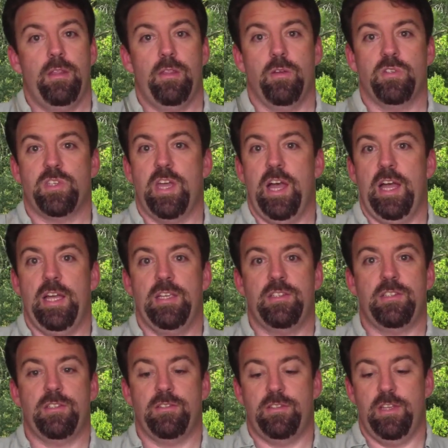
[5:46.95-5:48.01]
those
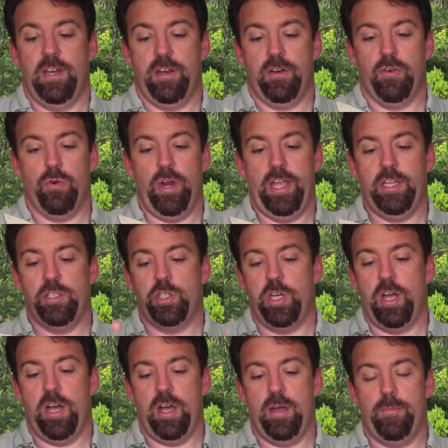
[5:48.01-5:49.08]
guys did a great
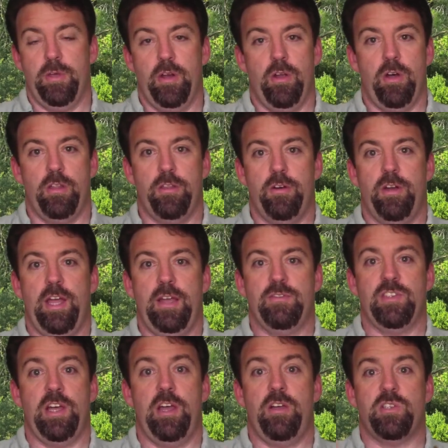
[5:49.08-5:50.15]
job in all their
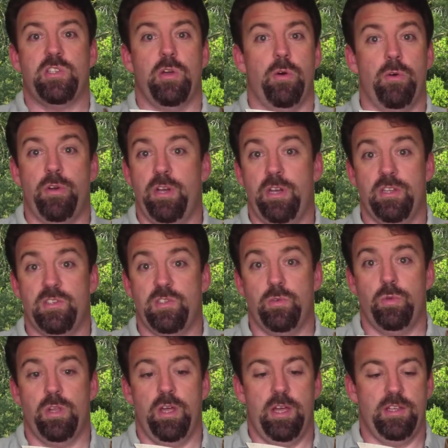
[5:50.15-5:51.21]
knives. So I also own an
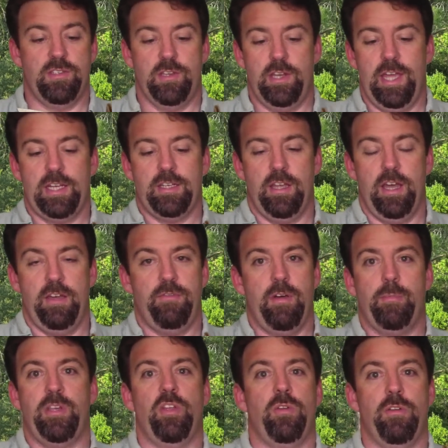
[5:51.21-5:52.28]
Izula as a neck knife.
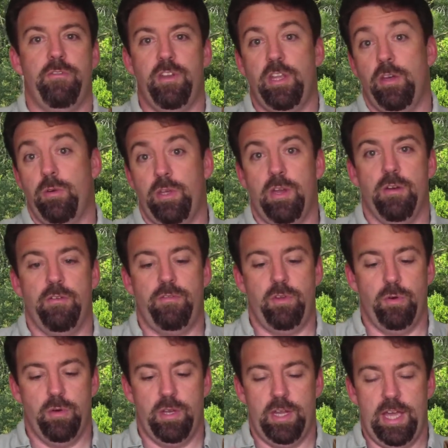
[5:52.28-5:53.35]
I'll be doing a video gear
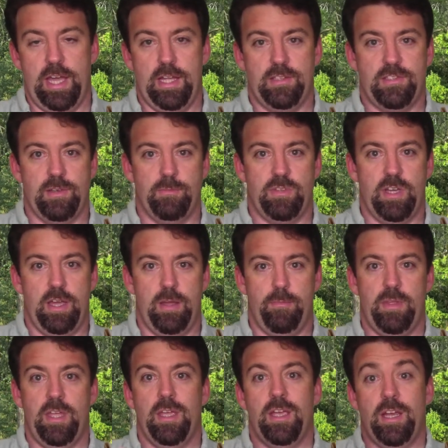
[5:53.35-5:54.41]
review on that
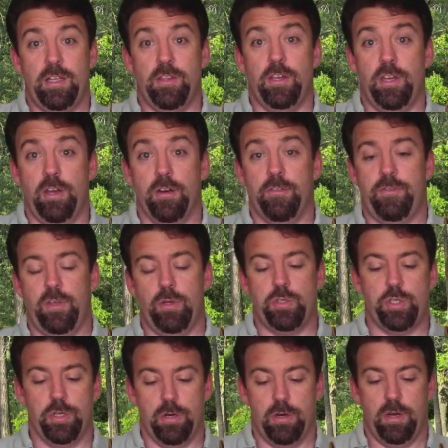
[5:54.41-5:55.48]
sometime in the near
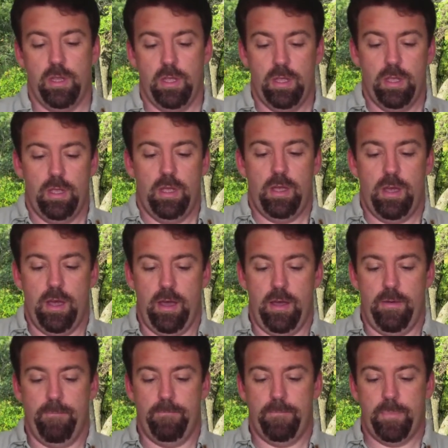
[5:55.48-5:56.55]
future.
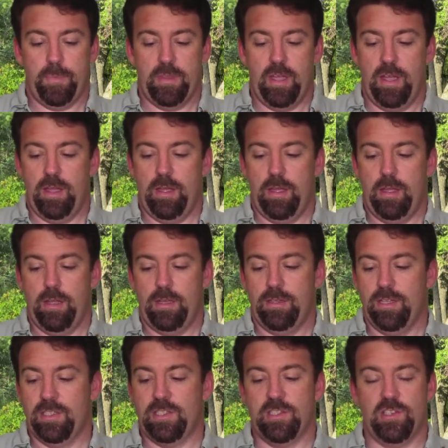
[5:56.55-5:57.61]
Um,
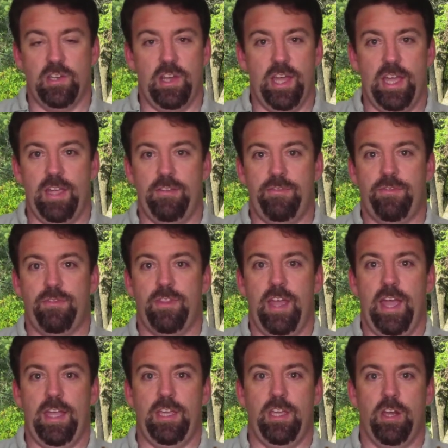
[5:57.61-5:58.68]
this is a knife
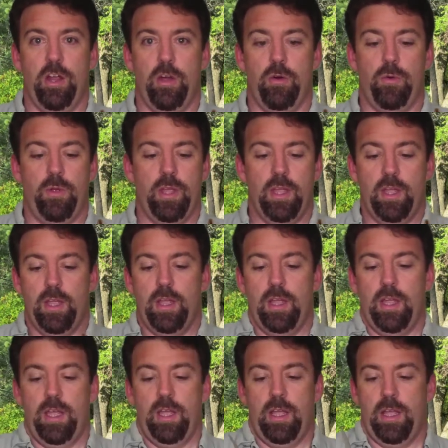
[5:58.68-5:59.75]
that, you know,
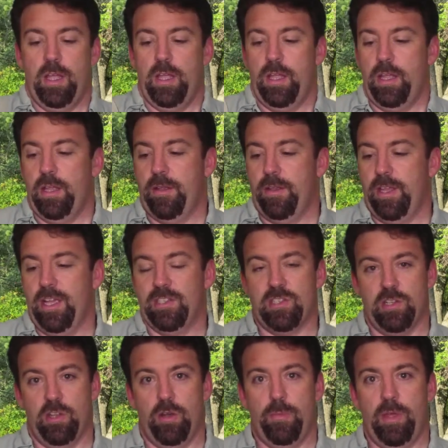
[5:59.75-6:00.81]

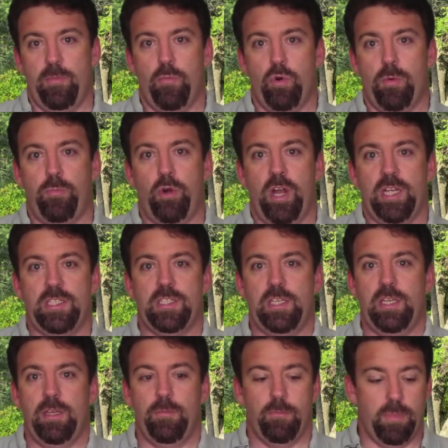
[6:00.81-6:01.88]
it's a little bit more
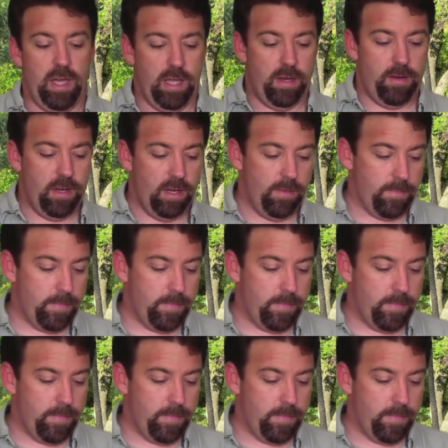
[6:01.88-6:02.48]
pricey, but,